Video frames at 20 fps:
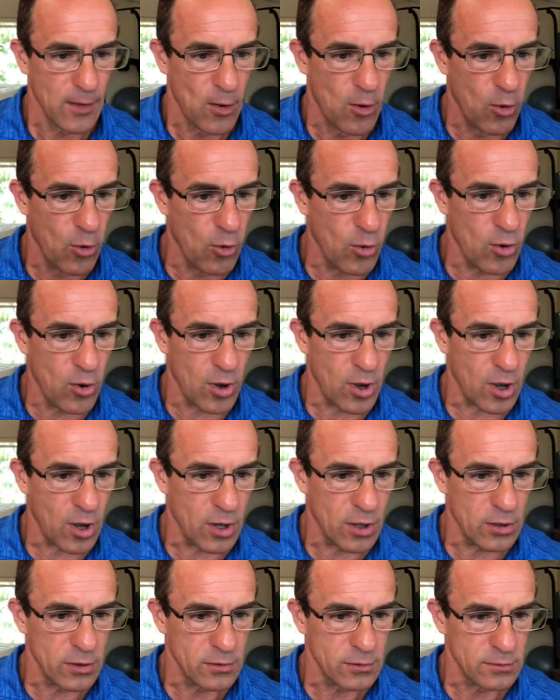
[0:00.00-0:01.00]

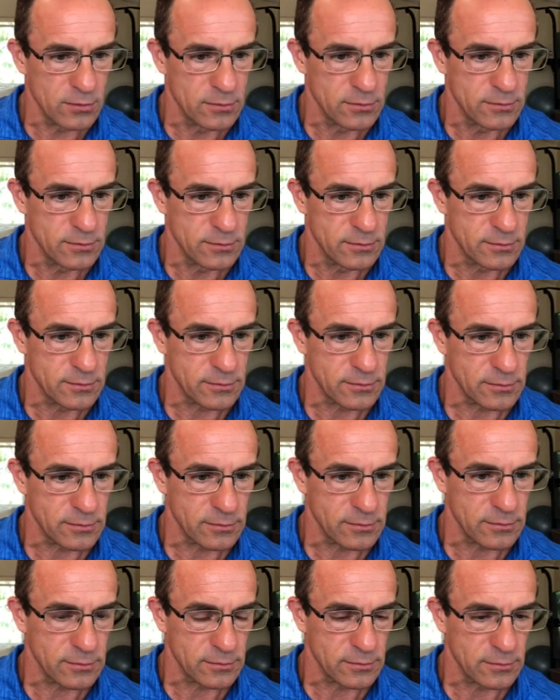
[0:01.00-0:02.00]
Or
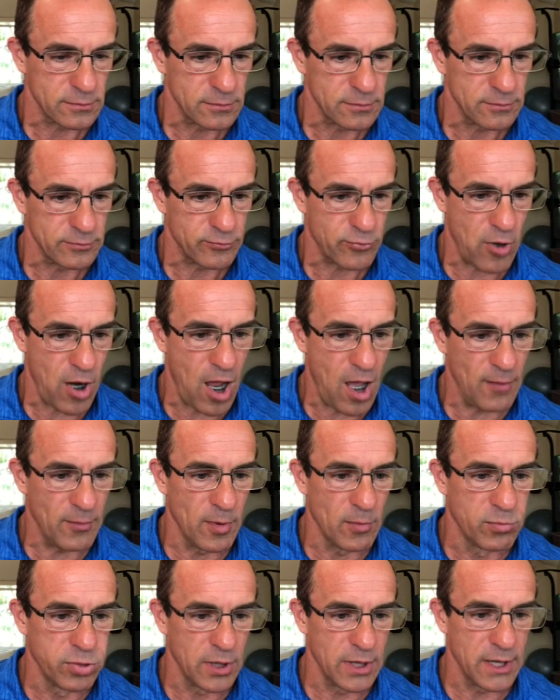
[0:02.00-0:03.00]

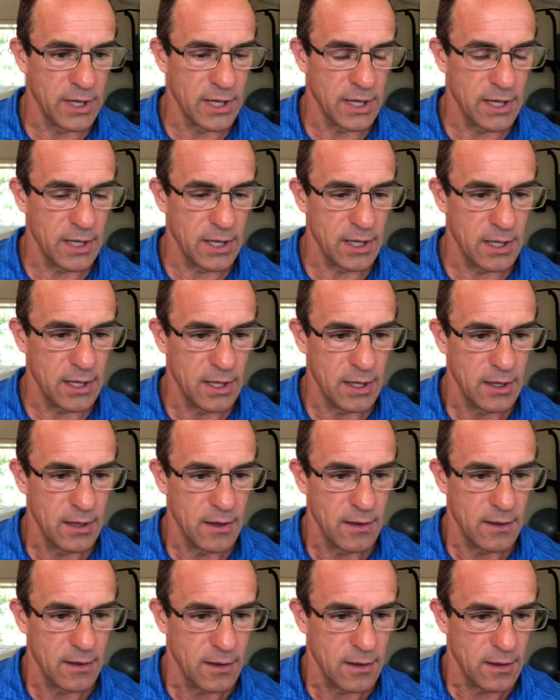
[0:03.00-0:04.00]
probably
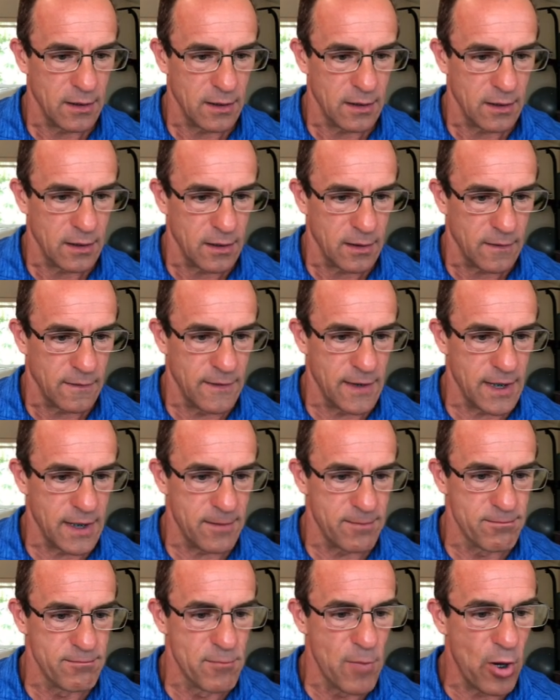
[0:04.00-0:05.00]
the
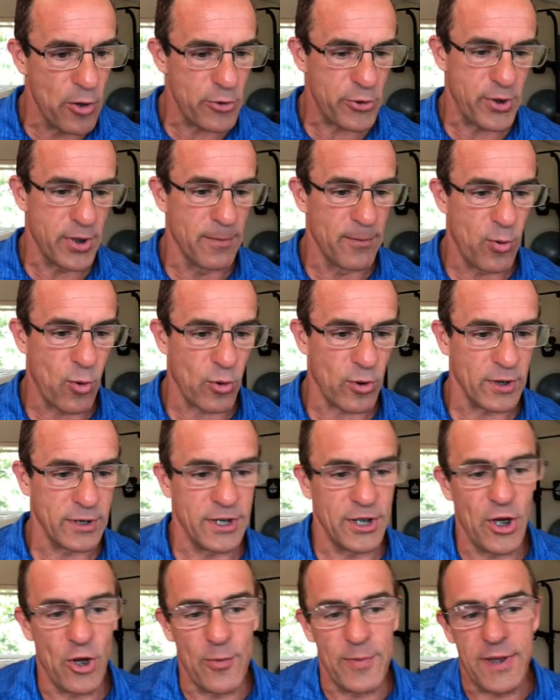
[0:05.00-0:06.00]
most important,
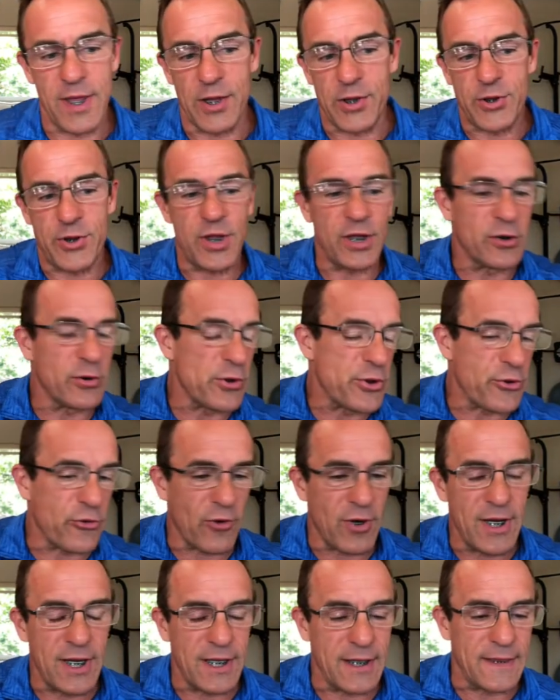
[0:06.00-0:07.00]
you know, because signal
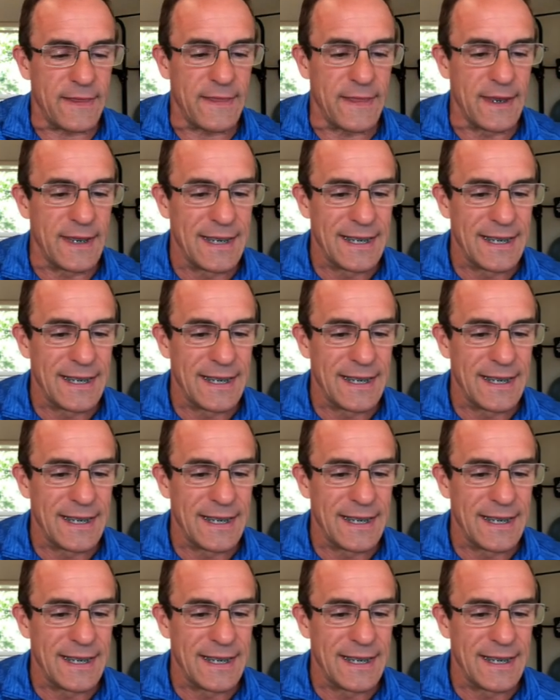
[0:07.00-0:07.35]
strength